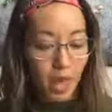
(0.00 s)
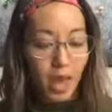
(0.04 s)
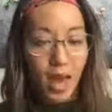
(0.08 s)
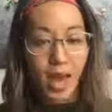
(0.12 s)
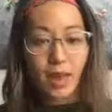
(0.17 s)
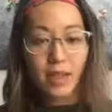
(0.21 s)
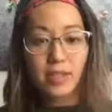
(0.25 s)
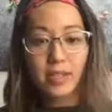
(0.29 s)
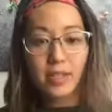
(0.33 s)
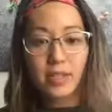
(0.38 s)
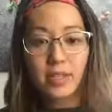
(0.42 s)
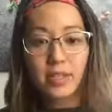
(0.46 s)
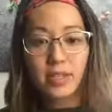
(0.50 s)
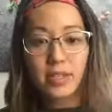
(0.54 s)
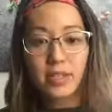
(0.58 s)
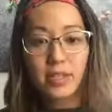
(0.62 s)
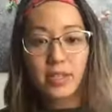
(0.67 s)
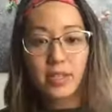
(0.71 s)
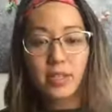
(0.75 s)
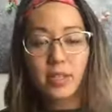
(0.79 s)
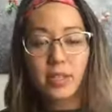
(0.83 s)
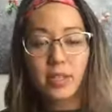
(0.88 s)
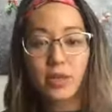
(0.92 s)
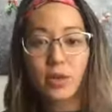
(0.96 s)
And this
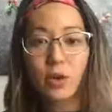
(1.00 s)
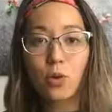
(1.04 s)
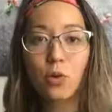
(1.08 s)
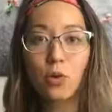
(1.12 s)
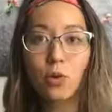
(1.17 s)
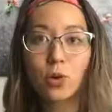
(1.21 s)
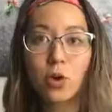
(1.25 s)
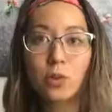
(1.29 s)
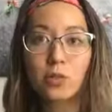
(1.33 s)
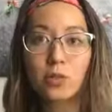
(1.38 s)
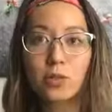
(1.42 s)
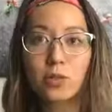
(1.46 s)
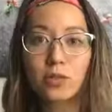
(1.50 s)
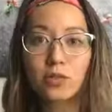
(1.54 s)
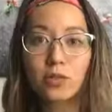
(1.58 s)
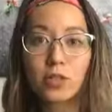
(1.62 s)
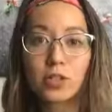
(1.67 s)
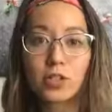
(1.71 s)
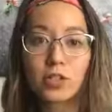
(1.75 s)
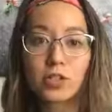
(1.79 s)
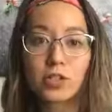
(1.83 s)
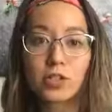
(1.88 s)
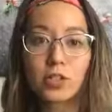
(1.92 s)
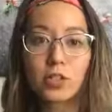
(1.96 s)
is the autoimmune
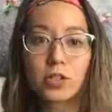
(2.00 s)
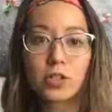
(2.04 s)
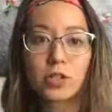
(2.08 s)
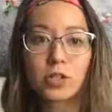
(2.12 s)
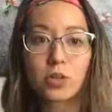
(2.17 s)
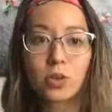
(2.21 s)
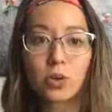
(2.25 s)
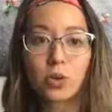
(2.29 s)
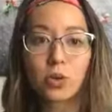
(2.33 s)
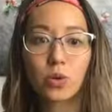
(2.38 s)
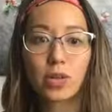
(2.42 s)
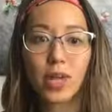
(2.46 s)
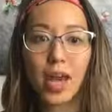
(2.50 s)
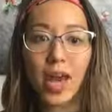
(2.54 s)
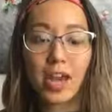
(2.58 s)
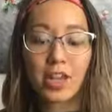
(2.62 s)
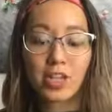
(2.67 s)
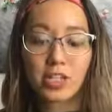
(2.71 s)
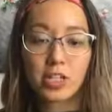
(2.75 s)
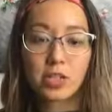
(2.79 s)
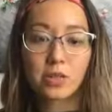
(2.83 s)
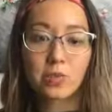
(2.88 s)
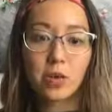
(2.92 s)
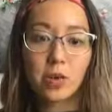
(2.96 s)
version is called
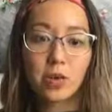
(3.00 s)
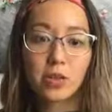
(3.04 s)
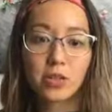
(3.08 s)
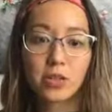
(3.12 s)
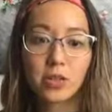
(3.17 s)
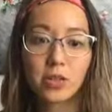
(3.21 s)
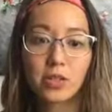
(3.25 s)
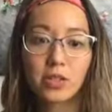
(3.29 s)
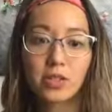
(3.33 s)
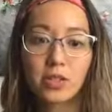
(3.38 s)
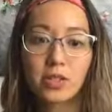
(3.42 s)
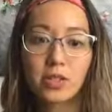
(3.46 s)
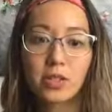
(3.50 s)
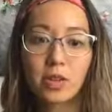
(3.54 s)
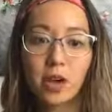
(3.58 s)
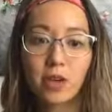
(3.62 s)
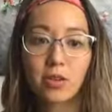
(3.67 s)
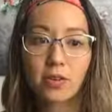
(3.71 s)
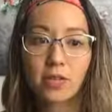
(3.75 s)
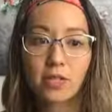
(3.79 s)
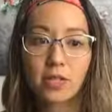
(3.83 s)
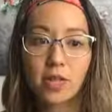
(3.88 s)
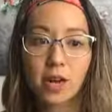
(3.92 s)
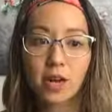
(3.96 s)
Hashimoto's
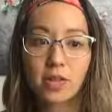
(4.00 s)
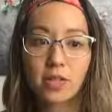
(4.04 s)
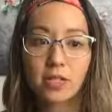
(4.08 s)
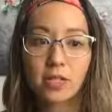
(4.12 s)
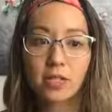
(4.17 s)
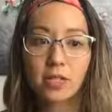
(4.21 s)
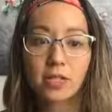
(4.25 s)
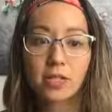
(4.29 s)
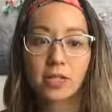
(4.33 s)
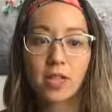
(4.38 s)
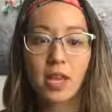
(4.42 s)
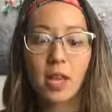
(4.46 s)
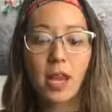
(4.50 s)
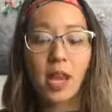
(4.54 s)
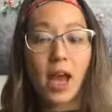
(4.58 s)
thyroiditis.